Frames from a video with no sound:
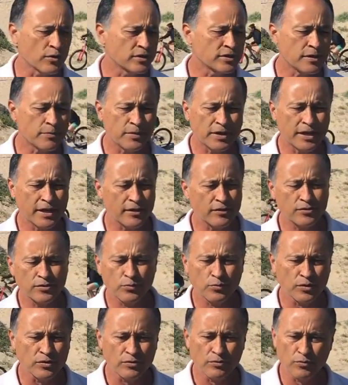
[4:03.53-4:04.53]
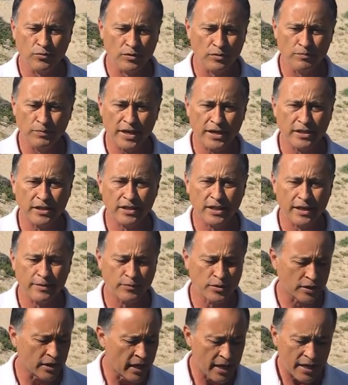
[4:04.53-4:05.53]
or somebody else will, will make the
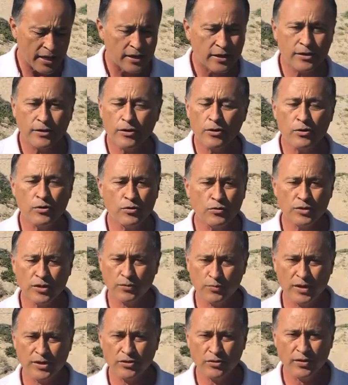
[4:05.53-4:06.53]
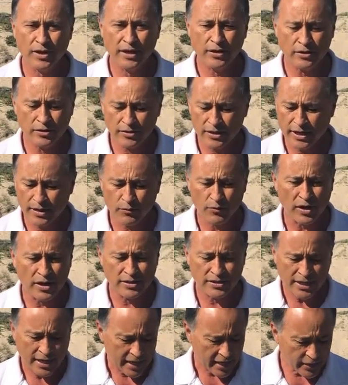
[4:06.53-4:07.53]
claim to it. You know who the original internet
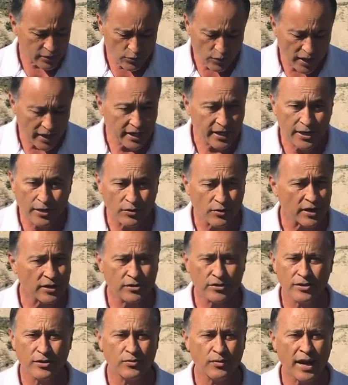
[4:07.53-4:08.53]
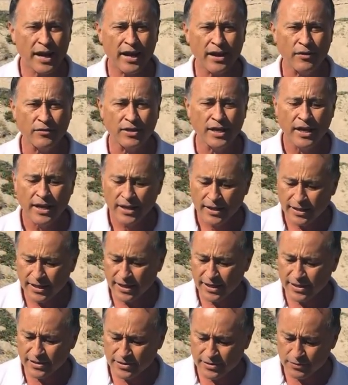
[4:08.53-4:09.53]
was? It's right here under the ground
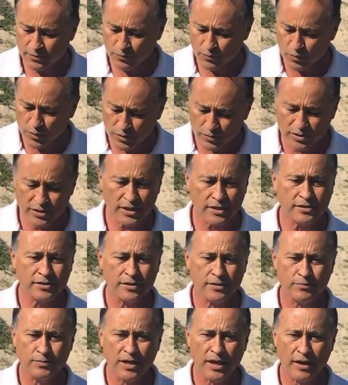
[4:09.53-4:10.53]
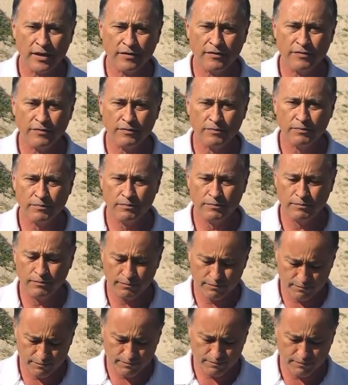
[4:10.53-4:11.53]
these root systems have
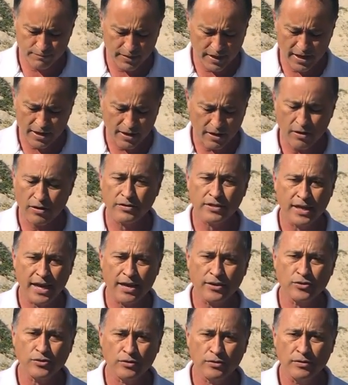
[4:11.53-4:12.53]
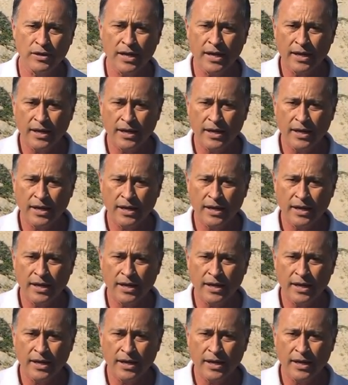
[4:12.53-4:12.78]
uh, are the actual